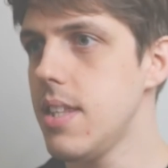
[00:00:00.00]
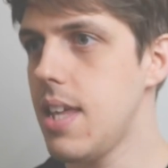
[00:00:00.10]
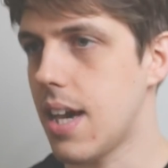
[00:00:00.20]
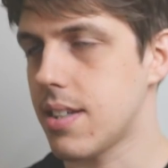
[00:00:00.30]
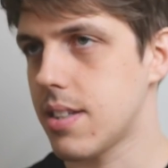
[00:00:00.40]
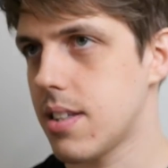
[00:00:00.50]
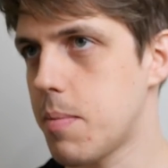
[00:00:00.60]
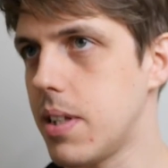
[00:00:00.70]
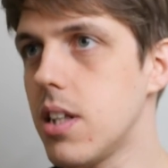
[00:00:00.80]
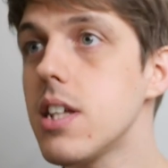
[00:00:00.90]
Yes,
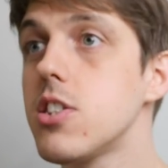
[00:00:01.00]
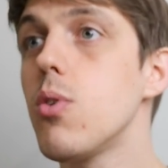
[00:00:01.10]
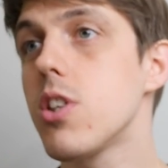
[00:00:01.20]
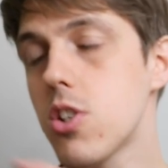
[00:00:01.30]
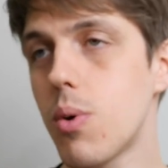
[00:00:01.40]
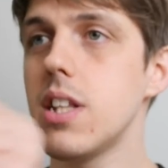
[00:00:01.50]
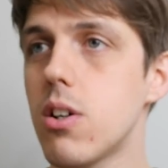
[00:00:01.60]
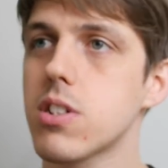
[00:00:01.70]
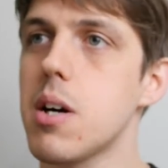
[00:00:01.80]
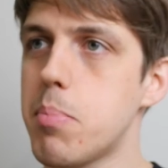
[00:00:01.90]
I mean, there's no one in
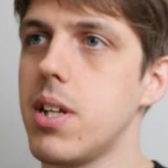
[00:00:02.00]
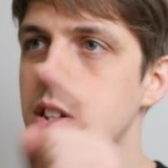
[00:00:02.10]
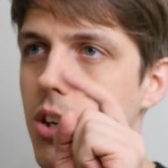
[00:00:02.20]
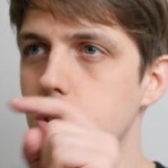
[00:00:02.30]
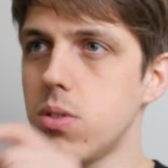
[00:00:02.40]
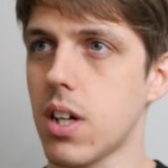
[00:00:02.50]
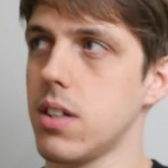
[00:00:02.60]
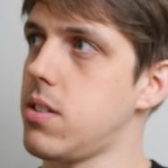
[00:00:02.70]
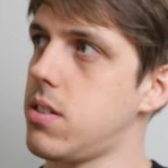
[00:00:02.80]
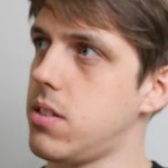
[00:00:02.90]
those companies who
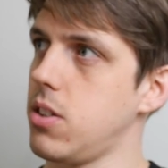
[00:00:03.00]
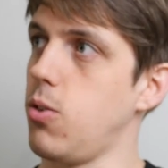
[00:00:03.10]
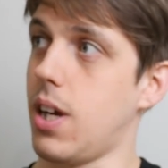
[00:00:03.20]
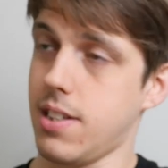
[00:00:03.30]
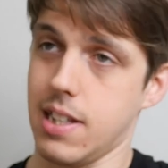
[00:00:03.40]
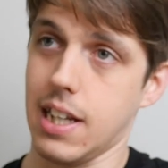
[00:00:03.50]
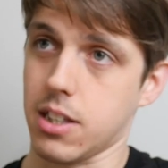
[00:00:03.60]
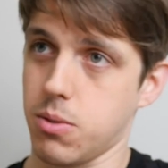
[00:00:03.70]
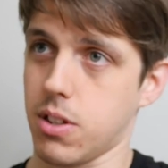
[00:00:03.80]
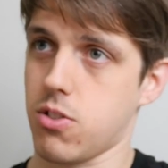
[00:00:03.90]
has the
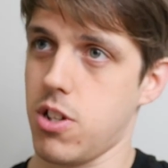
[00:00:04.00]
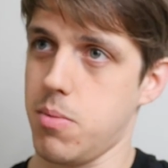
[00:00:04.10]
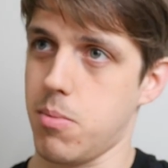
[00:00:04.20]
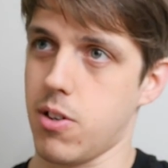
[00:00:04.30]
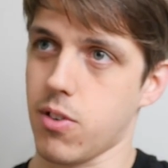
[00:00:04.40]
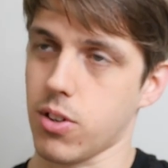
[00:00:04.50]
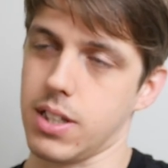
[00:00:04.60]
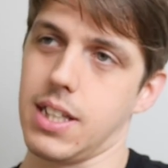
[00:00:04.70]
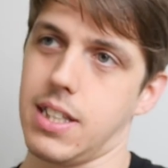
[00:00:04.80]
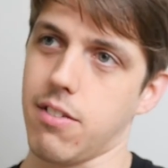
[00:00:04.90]
links with extreme
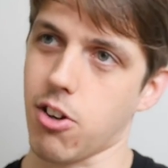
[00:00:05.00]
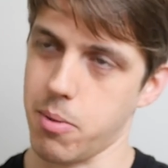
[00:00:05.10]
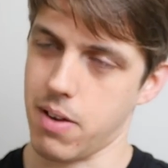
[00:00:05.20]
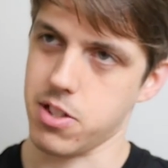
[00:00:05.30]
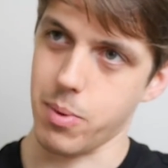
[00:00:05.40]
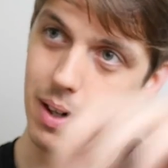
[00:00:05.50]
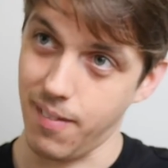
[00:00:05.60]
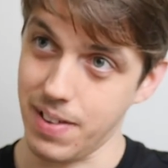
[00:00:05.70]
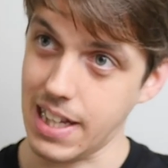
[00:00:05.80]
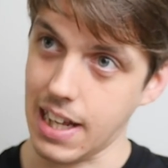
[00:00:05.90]
overclocking. They've got to have
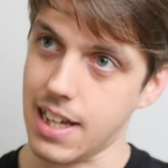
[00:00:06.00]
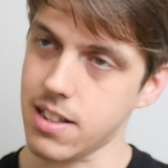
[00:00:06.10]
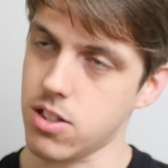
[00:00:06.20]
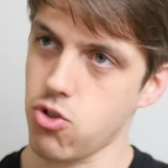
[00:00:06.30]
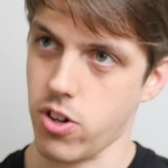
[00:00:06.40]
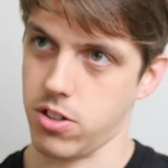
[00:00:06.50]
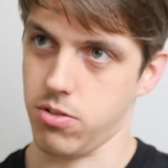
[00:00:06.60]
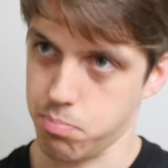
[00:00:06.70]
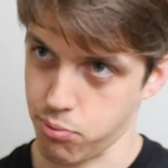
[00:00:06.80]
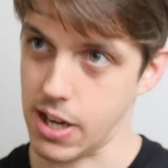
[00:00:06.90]
someone within it to try
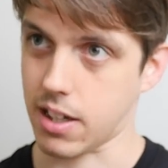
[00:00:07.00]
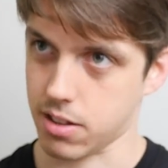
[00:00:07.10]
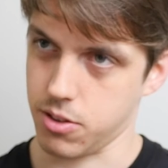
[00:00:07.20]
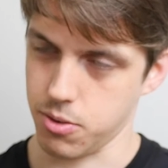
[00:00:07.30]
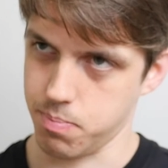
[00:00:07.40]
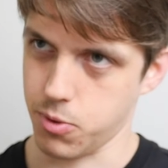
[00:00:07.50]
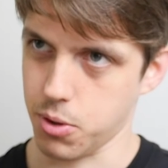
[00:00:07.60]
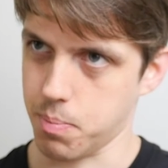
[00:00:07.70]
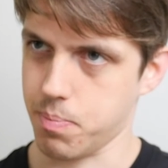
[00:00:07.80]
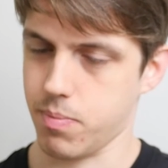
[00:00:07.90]
to break
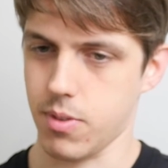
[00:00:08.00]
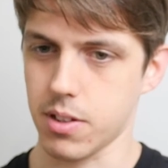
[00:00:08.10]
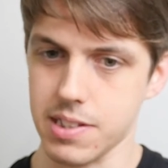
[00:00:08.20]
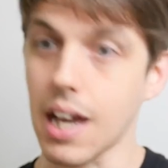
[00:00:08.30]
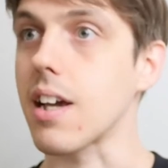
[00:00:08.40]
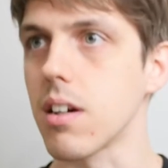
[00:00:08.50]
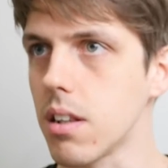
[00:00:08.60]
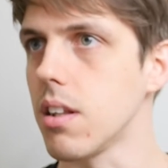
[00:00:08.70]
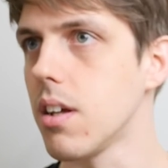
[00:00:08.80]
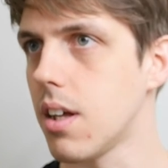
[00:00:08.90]
the
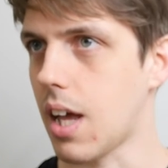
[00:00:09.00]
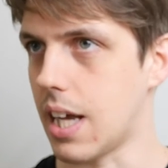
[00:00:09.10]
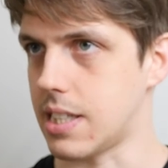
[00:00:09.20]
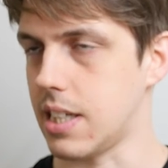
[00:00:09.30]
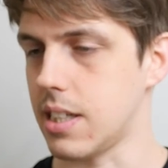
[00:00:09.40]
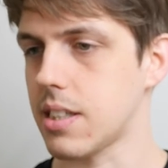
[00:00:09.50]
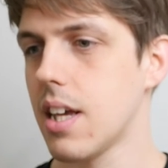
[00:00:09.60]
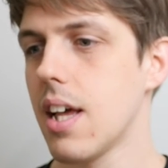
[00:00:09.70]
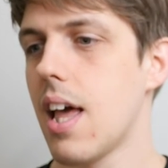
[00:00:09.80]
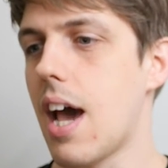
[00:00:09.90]
cycle as it is.
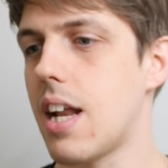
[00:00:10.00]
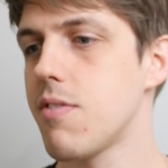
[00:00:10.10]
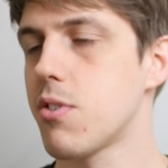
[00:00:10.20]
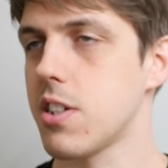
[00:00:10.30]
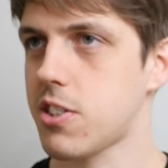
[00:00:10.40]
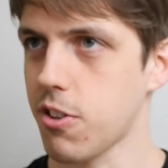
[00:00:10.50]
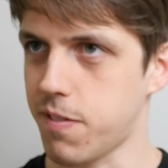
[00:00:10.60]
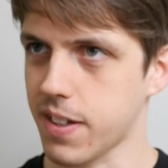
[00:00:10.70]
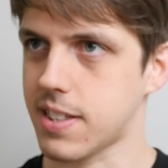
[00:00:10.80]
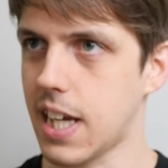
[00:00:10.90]
And everyone is so
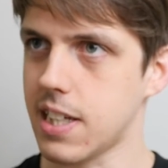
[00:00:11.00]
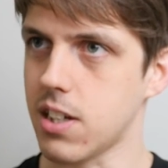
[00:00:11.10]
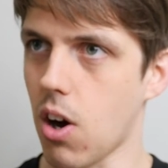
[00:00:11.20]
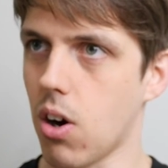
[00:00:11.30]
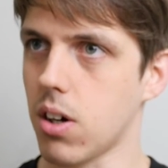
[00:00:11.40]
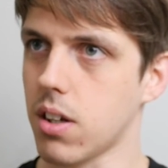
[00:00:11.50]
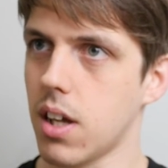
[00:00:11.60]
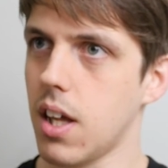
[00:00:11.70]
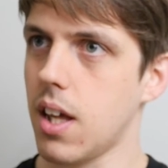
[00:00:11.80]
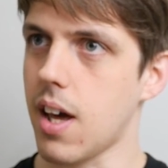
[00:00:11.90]
fixated on,
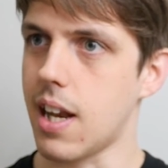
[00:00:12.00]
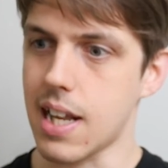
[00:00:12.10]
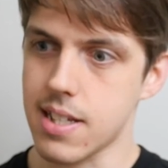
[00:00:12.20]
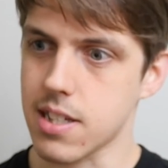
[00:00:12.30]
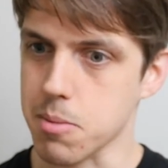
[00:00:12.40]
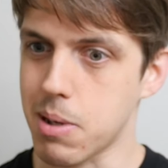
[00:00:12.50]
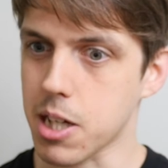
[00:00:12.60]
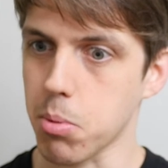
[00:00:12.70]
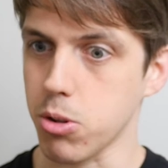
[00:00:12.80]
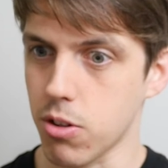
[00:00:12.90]
unless it's
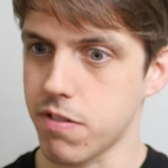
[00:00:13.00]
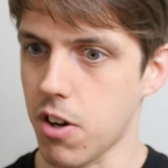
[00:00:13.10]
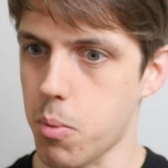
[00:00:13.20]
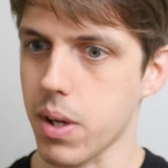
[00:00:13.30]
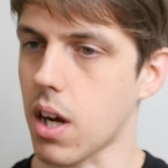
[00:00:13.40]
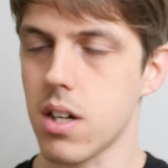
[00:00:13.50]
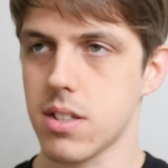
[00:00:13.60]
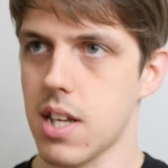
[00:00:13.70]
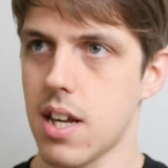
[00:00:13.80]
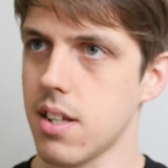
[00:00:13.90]
applicable to a phone, we
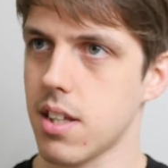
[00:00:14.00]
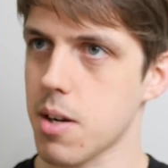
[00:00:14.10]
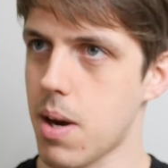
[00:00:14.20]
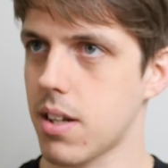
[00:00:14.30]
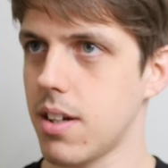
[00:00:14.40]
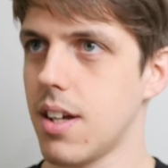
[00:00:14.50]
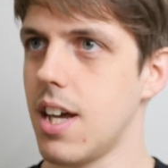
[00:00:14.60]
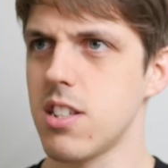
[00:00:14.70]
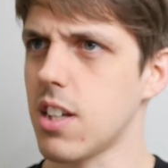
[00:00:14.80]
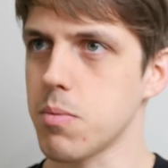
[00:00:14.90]
can't say anything about it.
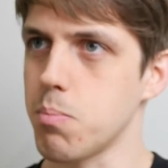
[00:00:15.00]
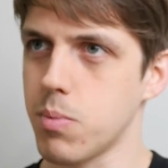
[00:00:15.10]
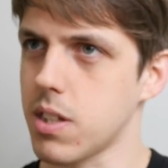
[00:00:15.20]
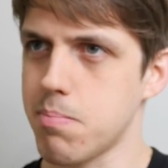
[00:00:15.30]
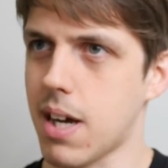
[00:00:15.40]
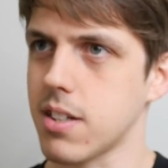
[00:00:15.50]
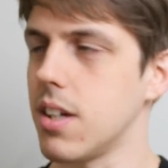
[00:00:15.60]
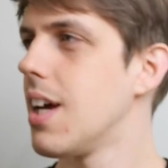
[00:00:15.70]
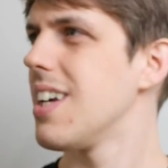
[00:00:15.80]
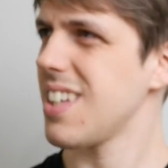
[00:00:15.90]
This doesn't
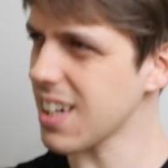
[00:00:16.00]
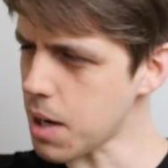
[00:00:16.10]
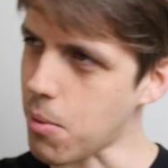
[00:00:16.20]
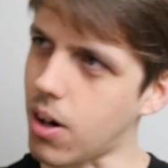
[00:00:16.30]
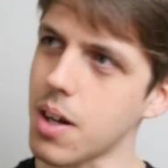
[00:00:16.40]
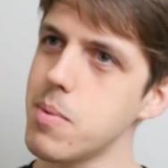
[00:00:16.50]
matter. Like, come on.